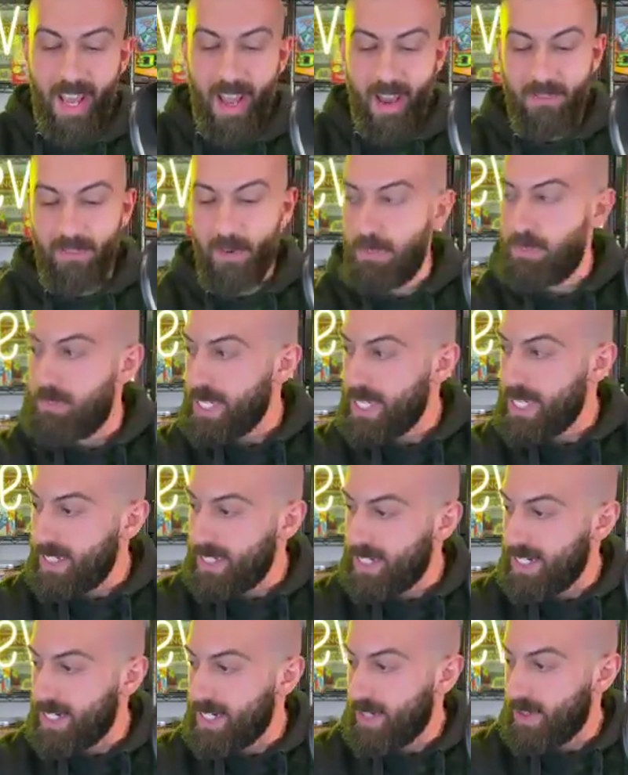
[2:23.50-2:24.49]
for being
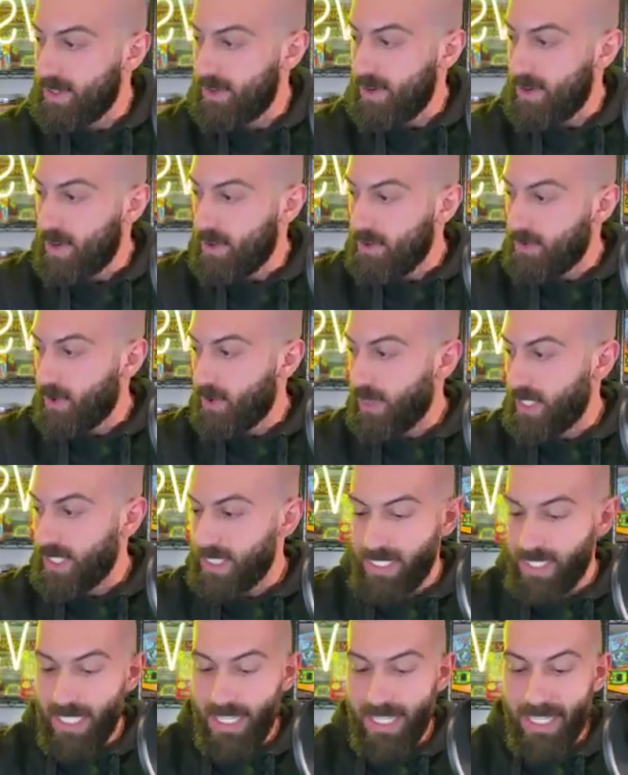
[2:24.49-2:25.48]
here for
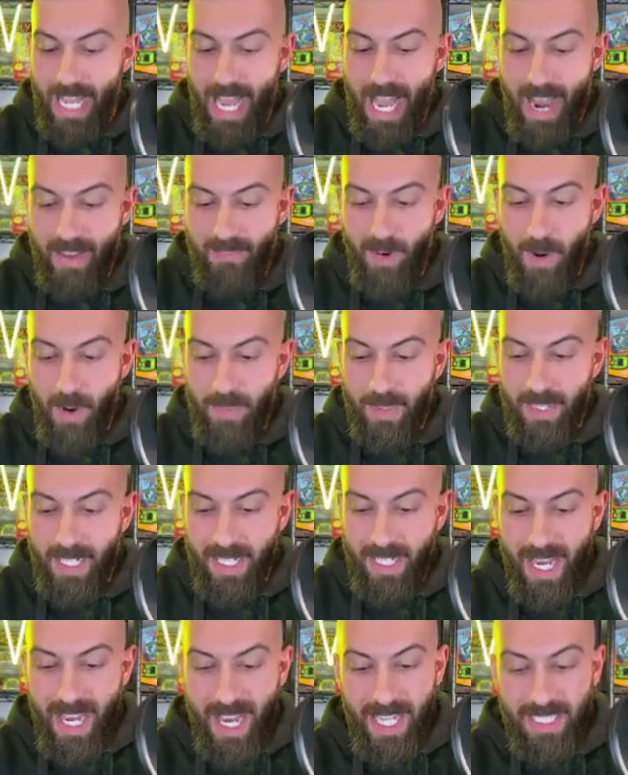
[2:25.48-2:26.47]
this live opening,
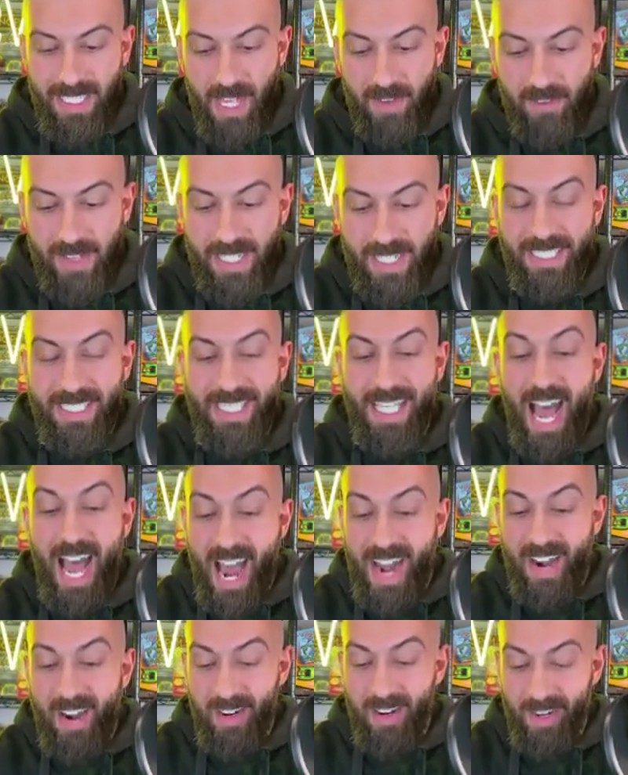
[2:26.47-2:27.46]
guys, of an
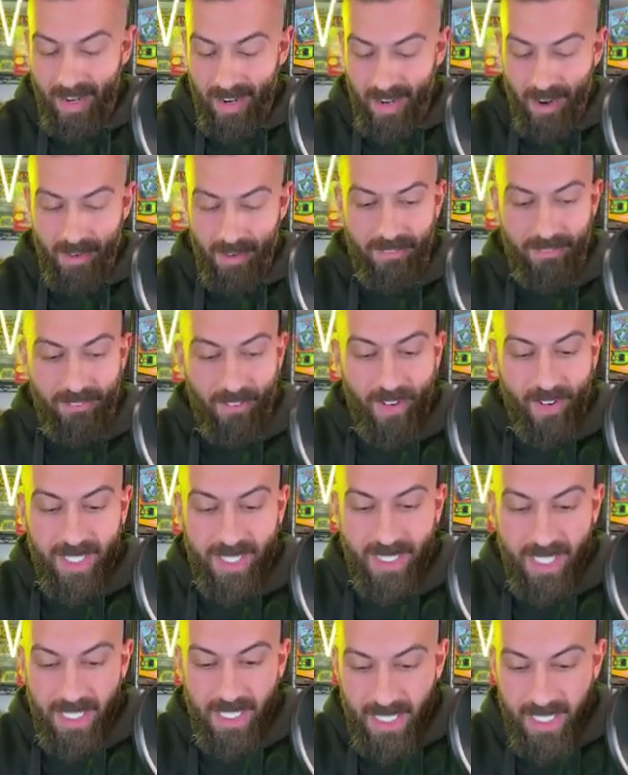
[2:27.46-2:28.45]
entire
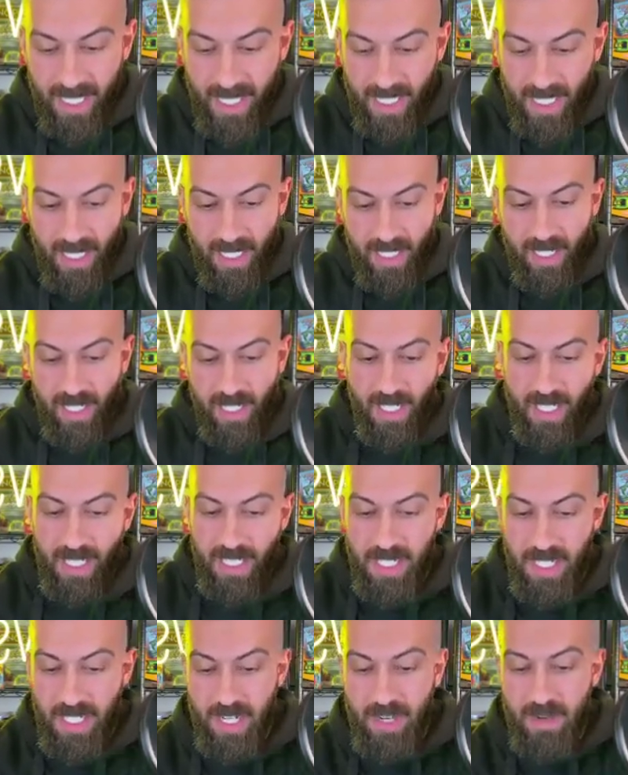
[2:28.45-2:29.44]
first edition
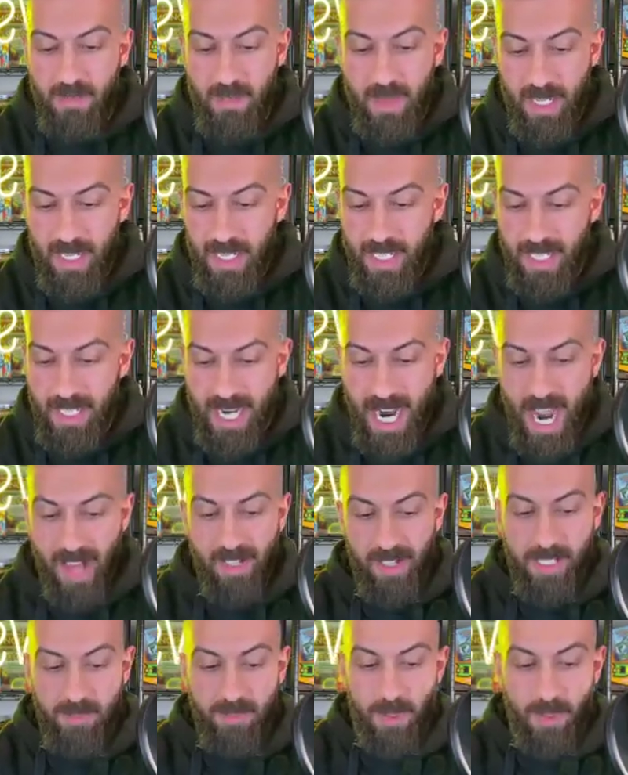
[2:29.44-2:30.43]
Gym
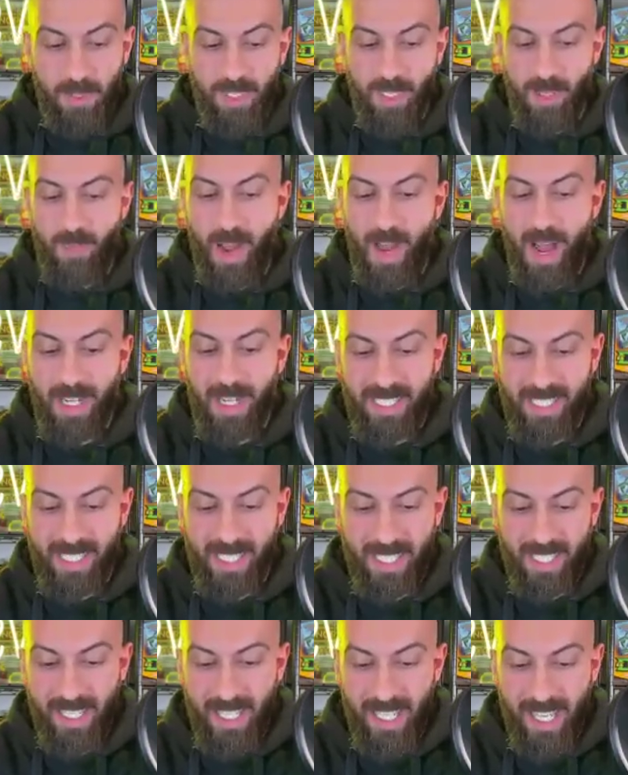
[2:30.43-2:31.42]
Challenge booster
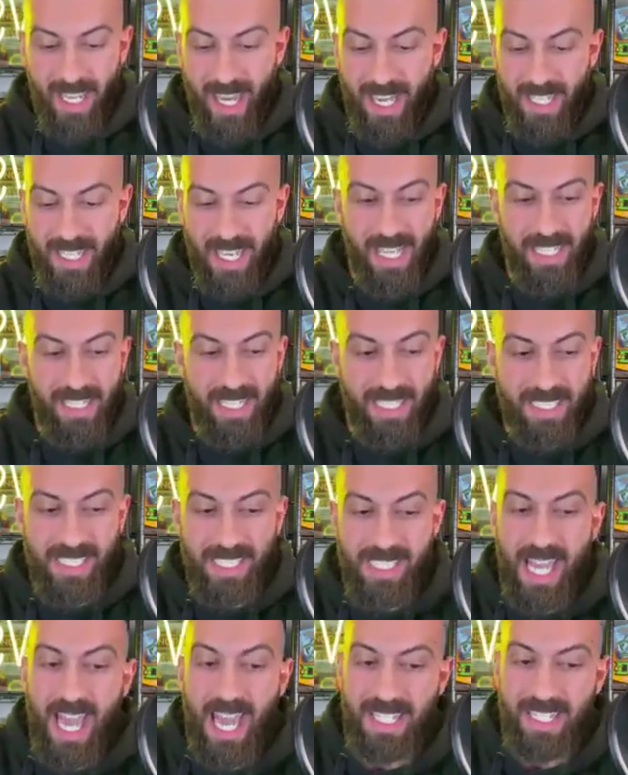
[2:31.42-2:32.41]
box. Again, this
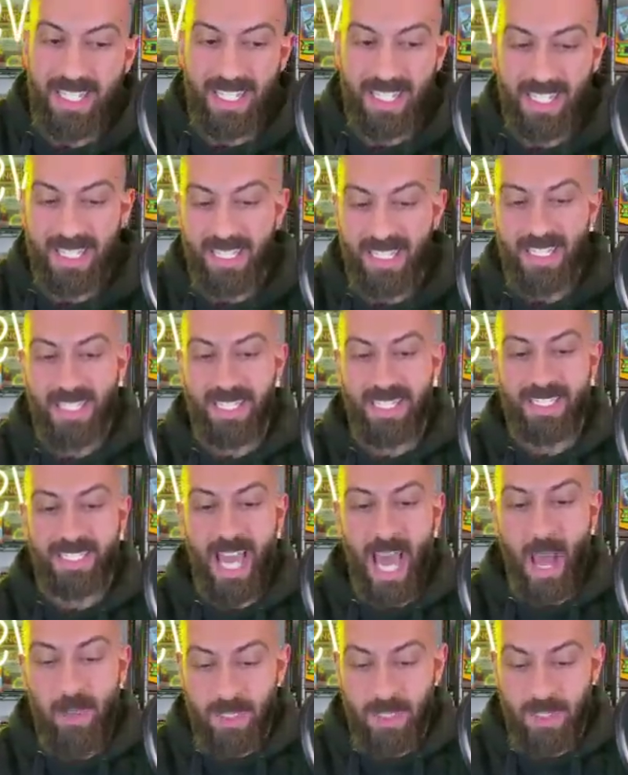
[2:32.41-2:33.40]
set is
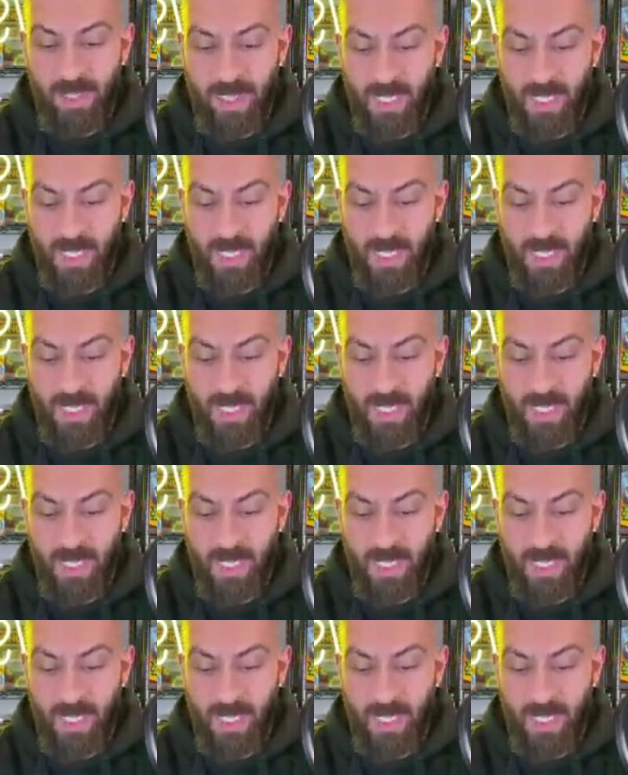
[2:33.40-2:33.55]
absolutely